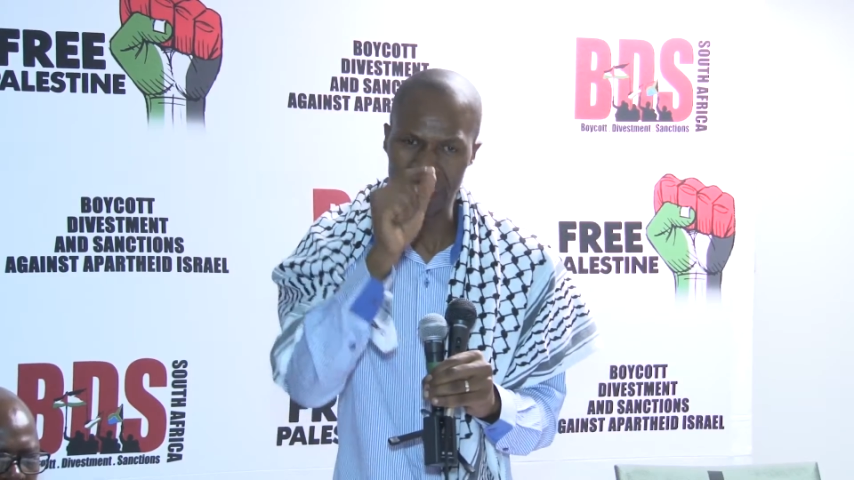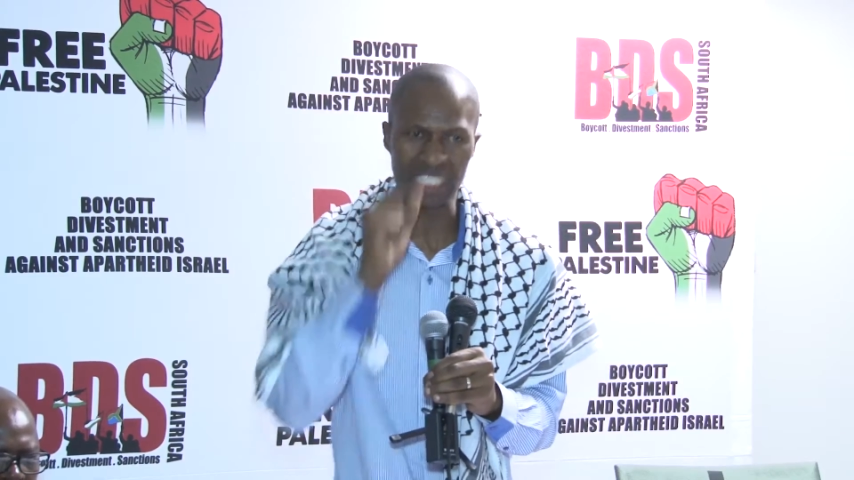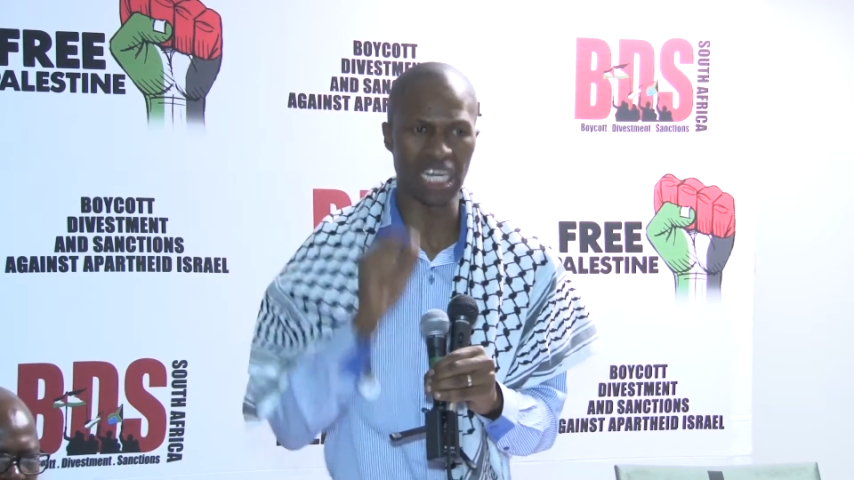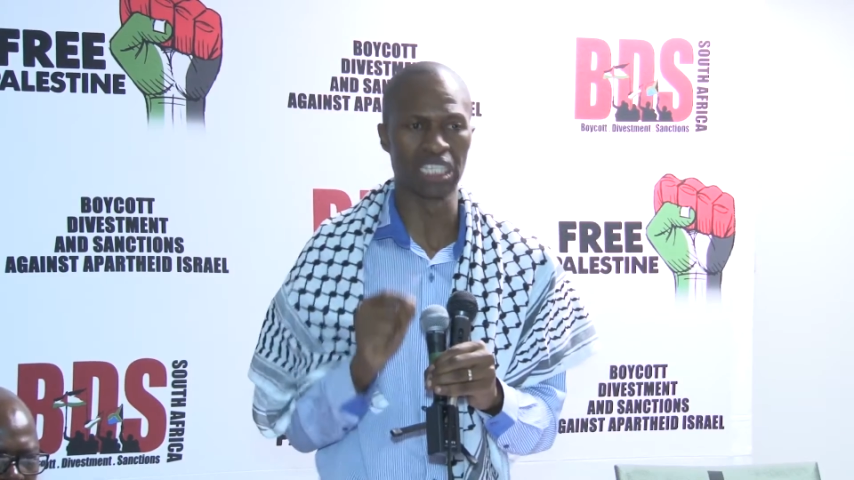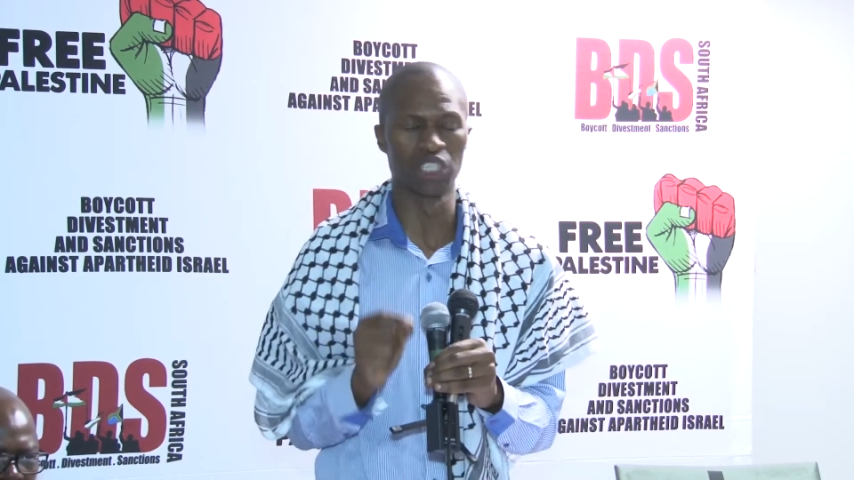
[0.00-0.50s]

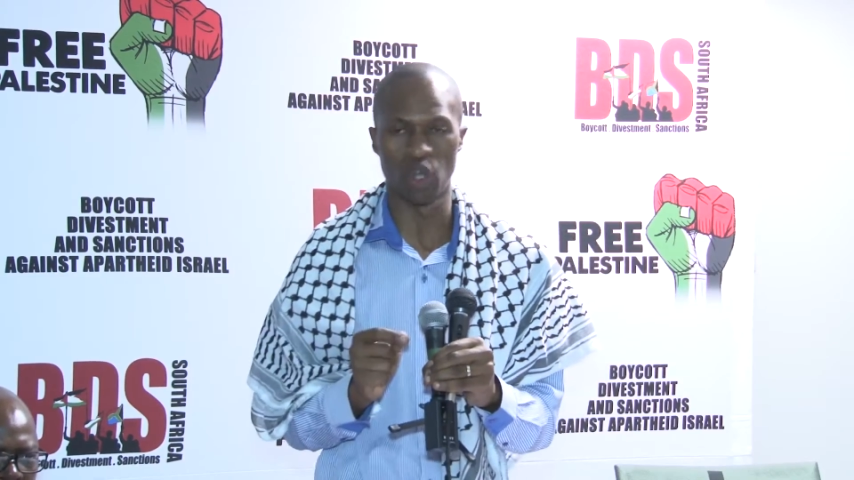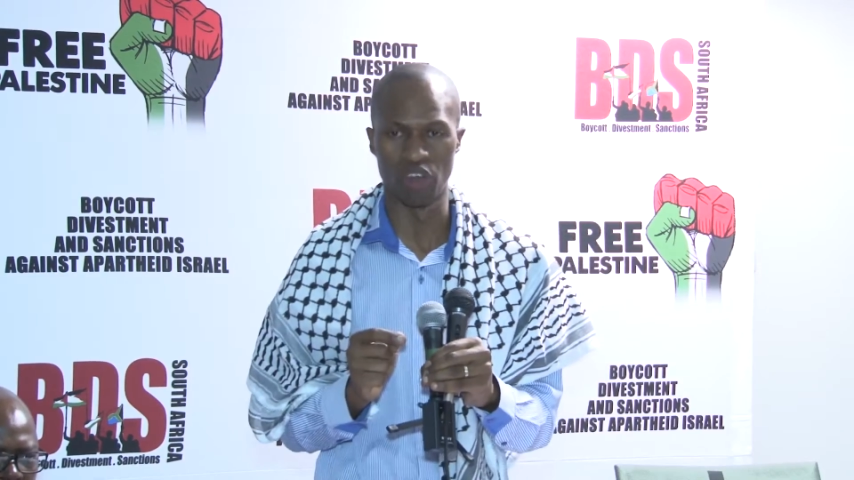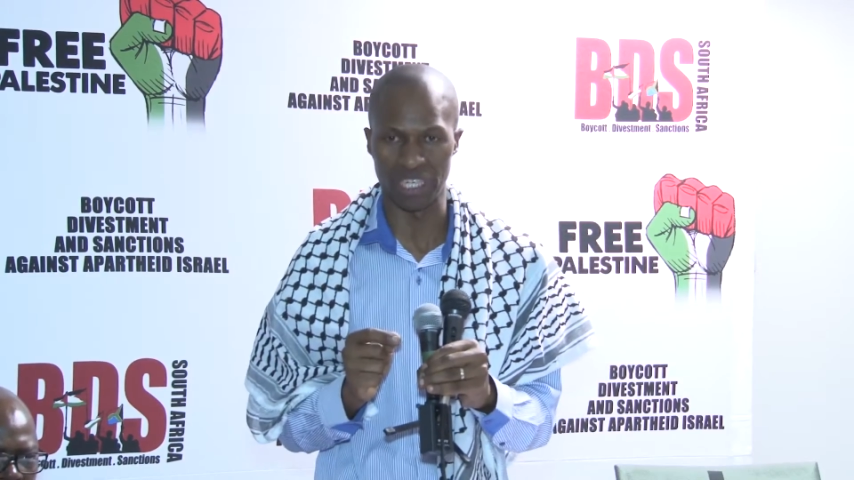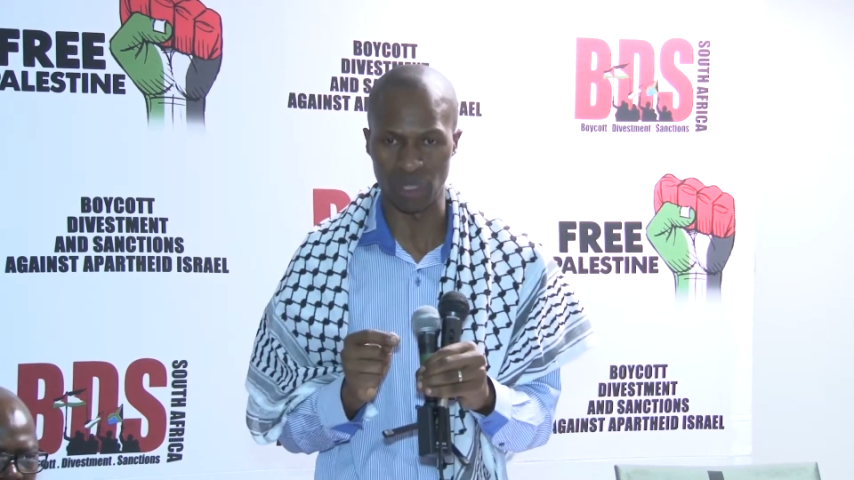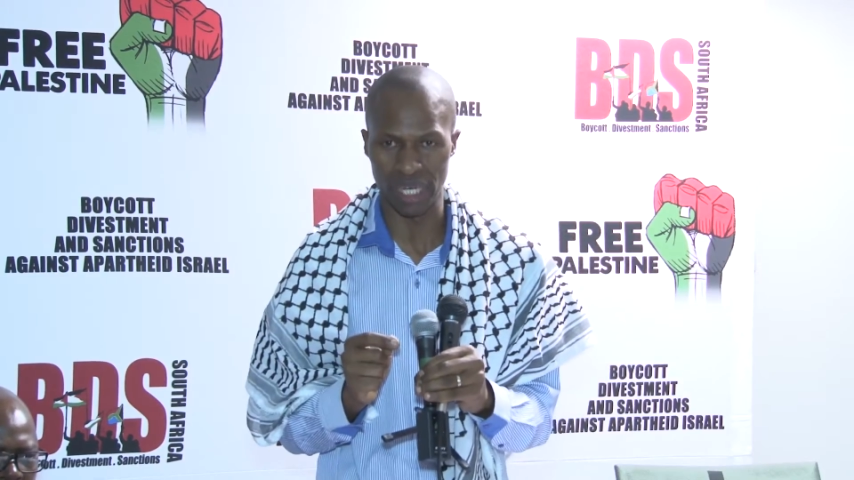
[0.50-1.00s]
struggles all
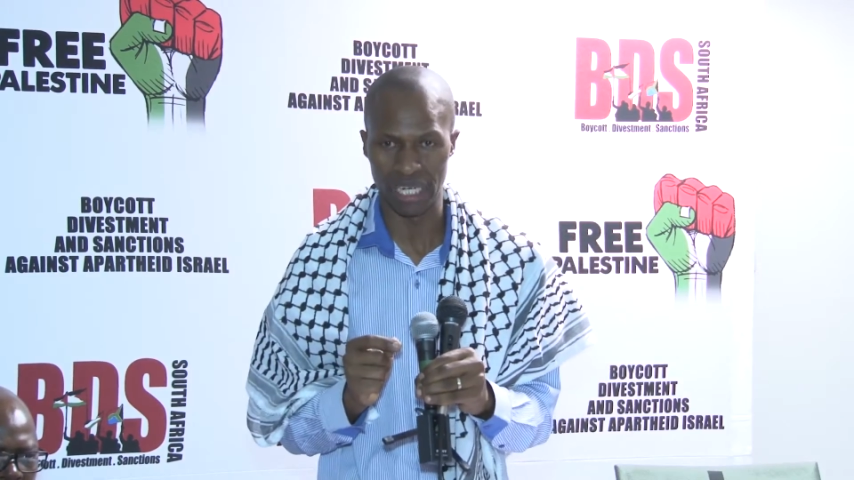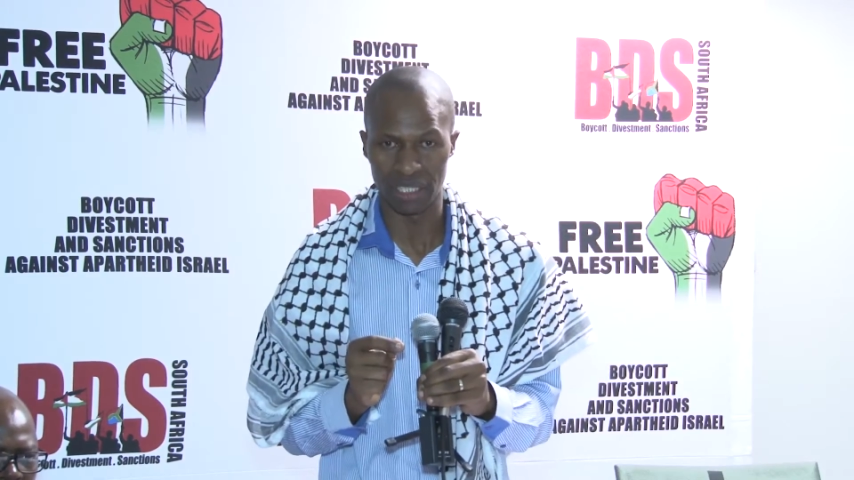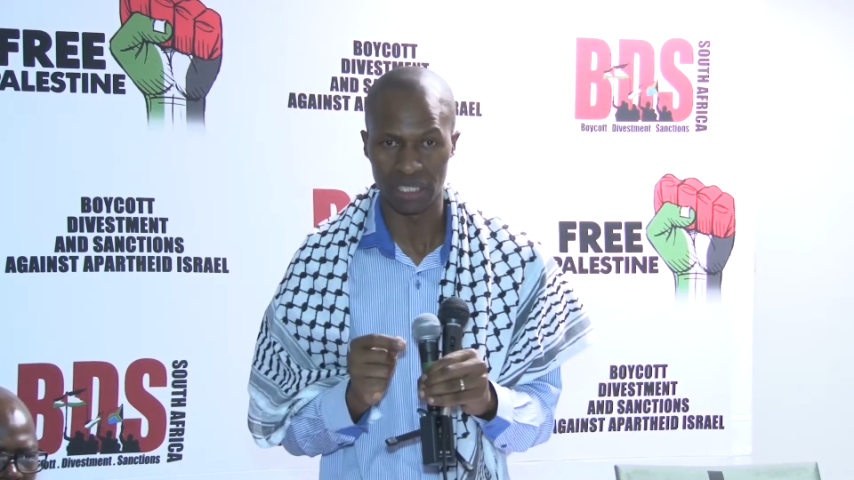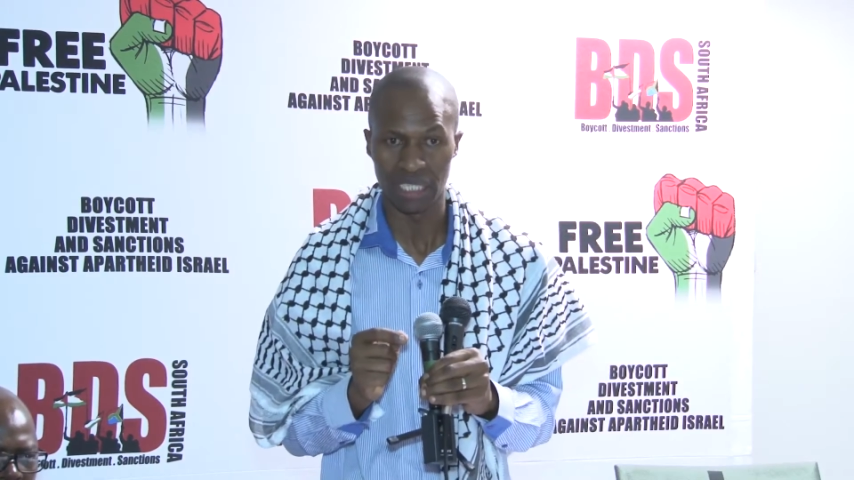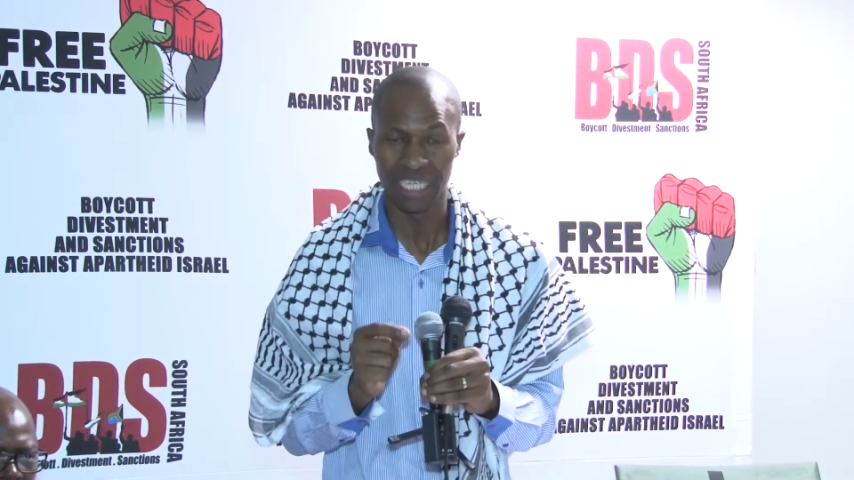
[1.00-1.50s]
over the
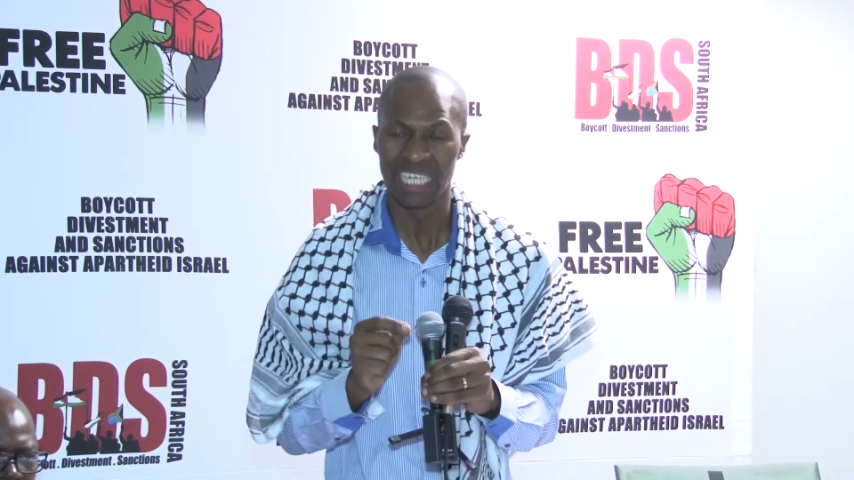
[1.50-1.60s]
world,